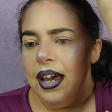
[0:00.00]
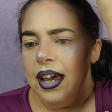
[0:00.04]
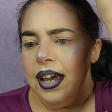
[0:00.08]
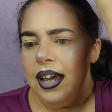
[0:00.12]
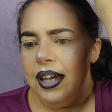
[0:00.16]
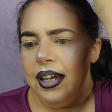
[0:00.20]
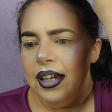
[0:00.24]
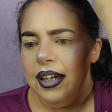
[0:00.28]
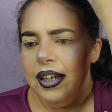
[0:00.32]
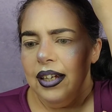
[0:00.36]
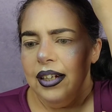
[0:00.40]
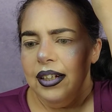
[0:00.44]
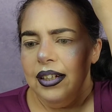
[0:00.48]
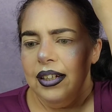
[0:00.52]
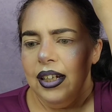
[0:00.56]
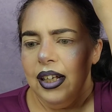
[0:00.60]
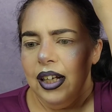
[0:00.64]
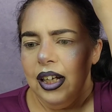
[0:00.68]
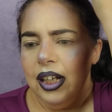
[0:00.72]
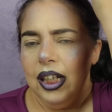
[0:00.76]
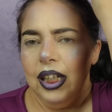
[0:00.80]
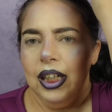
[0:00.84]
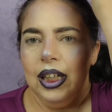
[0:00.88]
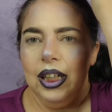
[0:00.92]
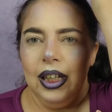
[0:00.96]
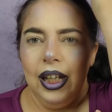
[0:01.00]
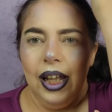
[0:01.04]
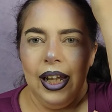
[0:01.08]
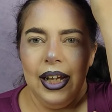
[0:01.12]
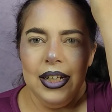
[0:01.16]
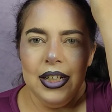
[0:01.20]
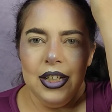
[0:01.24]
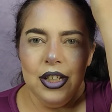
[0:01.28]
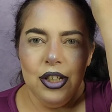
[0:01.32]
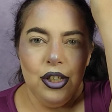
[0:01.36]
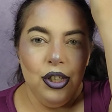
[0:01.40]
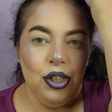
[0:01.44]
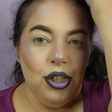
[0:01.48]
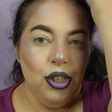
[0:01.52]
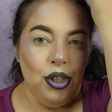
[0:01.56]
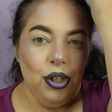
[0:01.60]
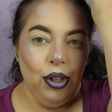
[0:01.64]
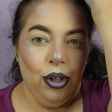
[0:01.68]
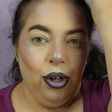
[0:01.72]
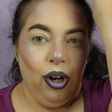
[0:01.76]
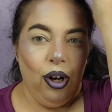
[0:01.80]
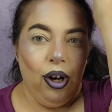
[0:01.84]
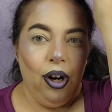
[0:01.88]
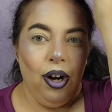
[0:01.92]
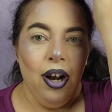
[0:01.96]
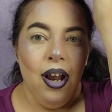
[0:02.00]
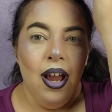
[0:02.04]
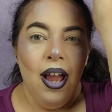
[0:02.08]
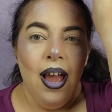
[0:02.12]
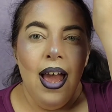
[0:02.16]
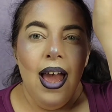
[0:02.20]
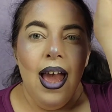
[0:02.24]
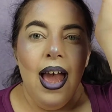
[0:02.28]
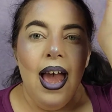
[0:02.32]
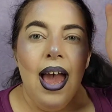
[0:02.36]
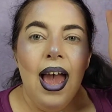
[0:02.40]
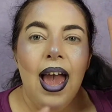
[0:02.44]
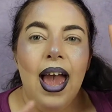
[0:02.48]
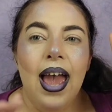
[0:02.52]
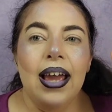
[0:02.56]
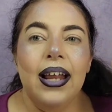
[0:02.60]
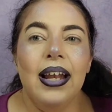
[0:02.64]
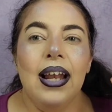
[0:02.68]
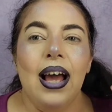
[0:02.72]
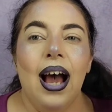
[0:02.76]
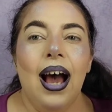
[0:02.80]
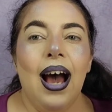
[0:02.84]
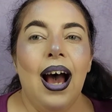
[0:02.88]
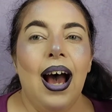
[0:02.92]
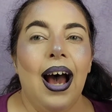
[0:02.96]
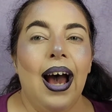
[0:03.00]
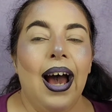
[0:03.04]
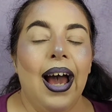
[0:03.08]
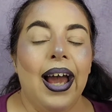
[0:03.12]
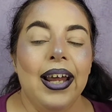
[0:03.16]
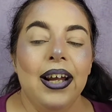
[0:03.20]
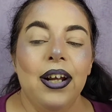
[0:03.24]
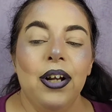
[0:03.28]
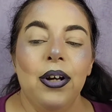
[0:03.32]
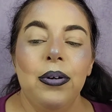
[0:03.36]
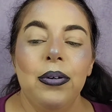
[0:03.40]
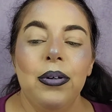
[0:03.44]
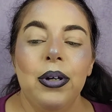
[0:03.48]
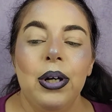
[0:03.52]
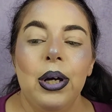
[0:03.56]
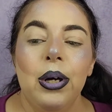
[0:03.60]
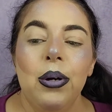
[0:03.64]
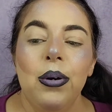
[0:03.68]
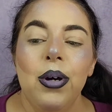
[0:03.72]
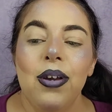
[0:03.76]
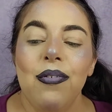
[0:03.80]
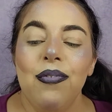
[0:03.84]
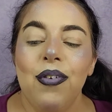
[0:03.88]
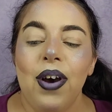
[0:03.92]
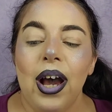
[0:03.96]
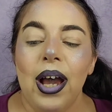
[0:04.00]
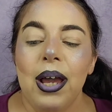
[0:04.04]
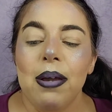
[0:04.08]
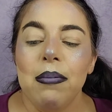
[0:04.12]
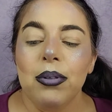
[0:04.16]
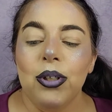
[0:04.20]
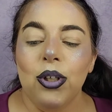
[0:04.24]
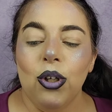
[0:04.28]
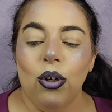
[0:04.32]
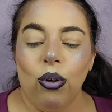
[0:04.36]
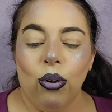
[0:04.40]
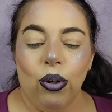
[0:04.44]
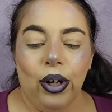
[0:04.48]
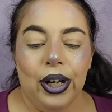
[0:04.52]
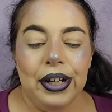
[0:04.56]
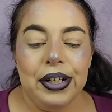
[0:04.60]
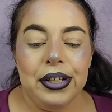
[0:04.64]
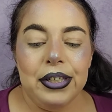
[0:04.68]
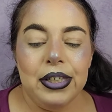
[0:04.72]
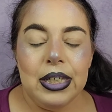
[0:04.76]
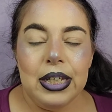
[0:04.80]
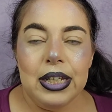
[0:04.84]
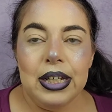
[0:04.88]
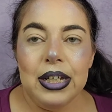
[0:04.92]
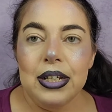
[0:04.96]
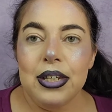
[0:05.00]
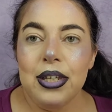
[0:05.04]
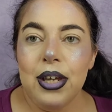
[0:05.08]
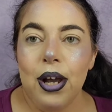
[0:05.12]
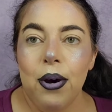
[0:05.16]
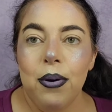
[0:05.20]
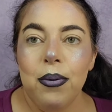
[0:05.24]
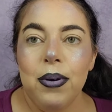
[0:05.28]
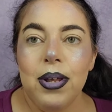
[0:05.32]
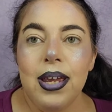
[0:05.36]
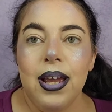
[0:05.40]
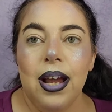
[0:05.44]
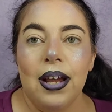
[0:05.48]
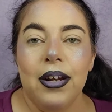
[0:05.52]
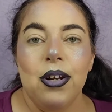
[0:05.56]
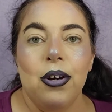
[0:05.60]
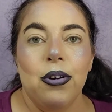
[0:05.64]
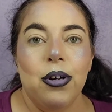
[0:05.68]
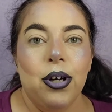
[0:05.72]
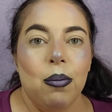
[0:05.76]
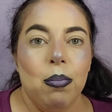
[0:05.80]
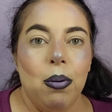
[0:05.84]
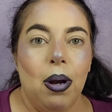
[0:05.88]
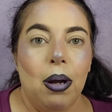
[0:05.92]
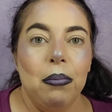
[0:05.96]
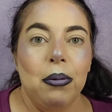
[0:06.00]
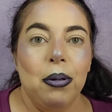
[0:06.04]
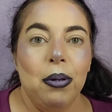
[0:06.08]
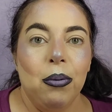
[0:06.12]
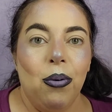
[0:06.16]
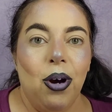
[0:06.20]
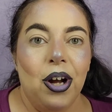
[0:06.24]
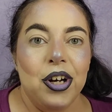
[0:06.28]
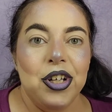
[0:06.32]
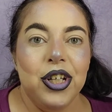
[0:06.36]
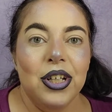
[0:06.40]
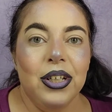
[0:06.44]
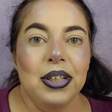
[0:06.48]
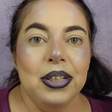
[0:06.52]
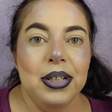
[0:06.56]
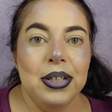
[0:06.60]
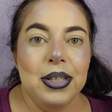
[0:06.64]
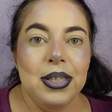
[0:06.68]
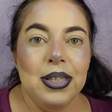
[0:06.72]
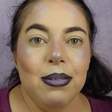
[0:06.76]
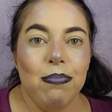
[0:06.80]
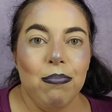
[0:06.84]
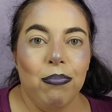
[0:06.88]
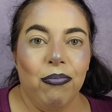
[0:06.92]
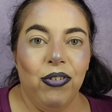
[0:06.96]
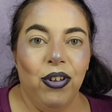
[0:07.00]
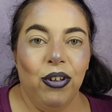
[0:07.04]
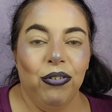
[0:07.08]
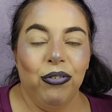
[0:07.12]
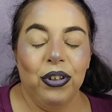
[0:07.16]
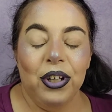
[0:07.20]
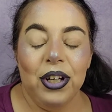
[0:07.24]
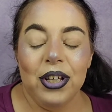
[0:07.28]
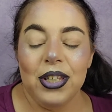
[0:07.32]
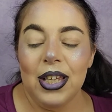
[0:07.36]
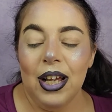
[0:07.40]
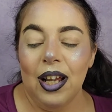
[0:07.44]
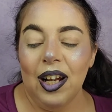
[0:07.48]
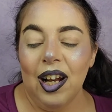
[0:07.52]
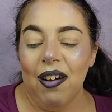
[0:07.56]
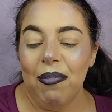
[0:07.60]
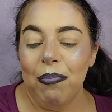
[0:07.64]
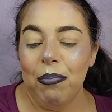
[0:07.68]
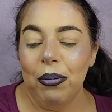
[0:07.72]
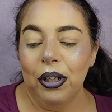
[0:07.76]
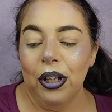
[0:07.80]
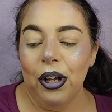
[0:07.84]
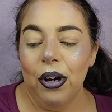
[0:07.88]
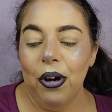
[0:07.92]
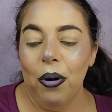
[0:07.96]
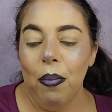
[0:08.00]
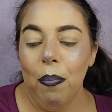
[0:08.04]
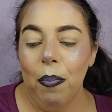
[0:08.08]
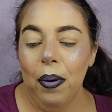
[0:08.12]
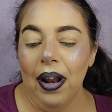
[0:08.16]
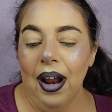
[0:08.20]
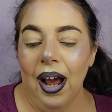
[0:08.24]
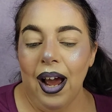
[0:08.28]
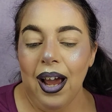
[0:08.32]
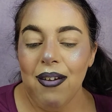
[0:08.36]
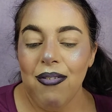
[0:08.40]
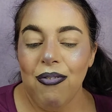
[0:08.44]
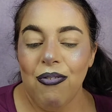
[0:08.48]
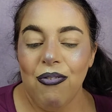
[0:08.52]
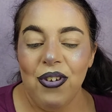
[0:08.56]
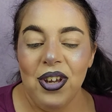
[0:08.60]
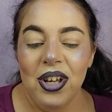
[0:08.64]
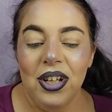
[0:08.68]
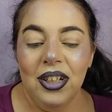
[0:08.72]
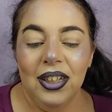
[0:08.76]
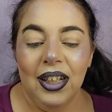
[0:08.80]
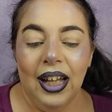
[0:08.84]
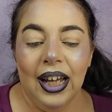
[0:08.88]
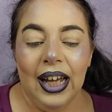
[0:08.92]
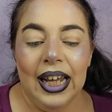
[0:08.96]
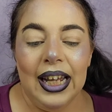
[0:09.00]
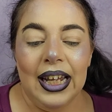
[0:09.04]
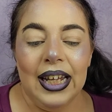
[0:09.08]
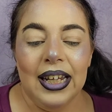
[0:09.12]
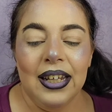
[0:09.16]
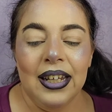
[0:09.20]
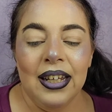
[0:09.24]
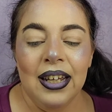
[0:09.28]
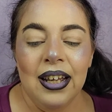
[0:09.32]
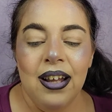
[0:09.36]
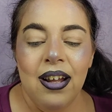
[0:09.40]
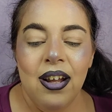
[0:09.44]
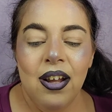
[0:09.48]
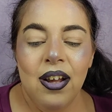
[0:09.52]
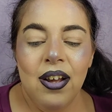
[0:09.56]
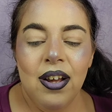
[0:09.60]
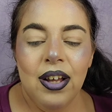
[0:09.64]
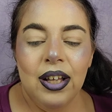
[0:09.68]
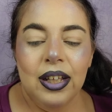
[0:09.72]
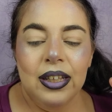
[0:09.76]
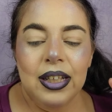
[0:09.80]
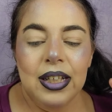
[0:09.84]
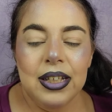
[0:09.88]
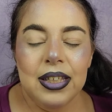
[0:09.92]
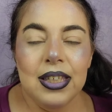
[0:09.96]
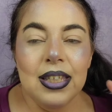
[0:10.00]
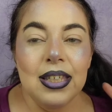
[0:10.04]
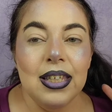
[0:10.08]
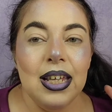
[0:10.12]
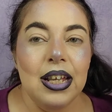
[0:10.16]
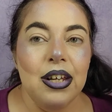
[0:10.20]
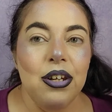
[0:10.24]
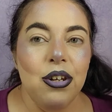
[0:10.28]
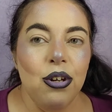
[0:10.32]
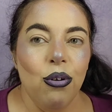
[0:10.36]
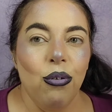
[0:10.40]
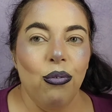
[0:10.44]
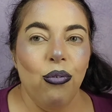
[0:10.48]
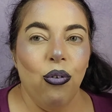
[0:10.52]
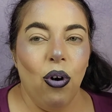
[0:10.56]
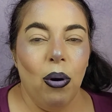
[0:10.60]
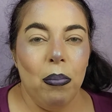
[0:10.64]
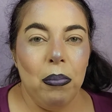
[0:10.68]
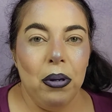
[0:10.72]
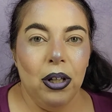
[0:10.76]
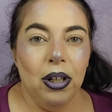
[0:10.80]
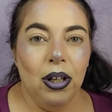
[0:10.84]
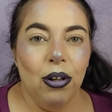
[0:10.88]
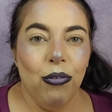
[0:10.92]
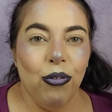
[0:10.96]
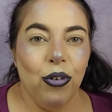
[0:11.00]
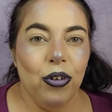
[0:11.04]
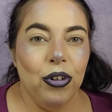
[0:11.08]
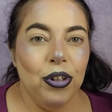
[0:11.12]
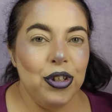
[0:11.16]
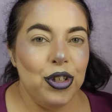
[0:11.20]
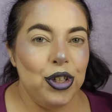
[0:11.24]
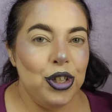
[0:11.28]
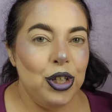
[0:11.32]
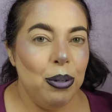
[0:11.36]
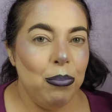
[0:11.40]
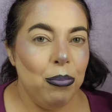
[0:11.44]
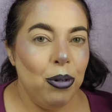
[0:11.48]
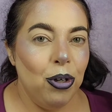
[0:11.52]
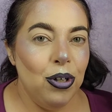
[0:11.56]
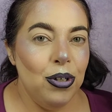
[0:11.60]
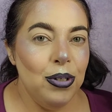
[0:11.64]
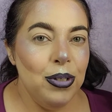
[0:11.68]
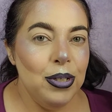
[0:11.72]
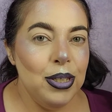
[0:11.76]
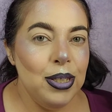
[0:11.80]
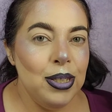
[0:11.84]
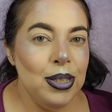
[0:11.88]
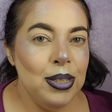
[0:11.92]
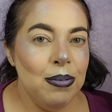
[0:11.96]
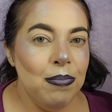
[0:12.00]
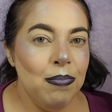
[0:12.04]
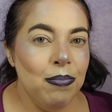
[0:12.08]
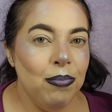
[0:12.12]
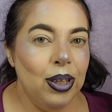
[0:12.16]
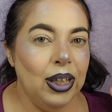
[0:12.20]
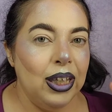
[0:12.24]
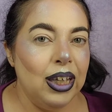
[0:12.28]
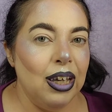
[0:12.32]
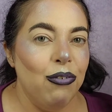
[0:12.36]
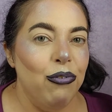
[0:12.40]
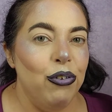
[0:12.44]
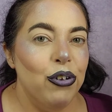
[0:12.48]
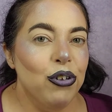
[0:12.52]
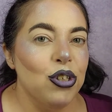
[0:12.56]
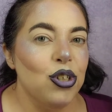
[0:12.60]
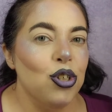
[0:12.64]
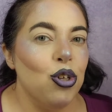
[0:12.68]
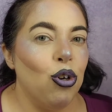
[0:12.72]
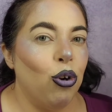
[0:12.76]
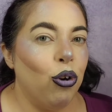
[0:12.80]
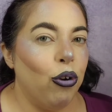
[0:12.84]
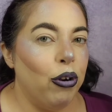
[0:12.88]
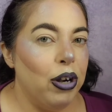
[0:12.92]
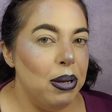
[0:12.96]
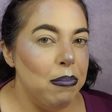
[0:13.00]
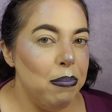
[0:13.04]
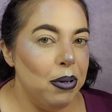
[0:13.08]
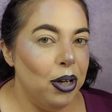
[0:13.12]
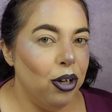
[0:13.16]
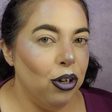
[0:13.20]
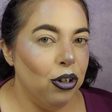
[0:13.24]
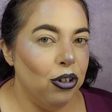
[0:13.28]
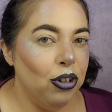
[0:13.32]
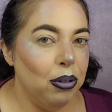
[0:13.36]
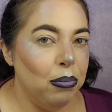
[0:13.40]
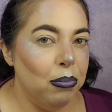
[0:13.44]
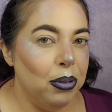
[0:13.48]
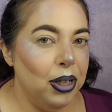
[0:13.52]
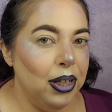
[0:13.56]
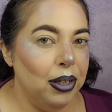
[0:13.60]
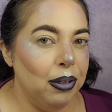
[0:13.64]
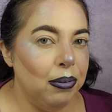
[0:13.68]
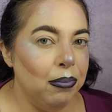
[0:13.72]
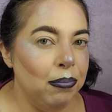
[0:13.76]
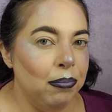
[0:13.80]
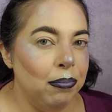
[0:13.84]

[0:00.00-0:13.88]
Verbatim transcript: And Light Cure. And I don't know if I'm crazy. Tony, I know you're probably watching this. Feel free to sound off below, but I feel like this is a new formula for the shimmers. Like, it feels creamier to me.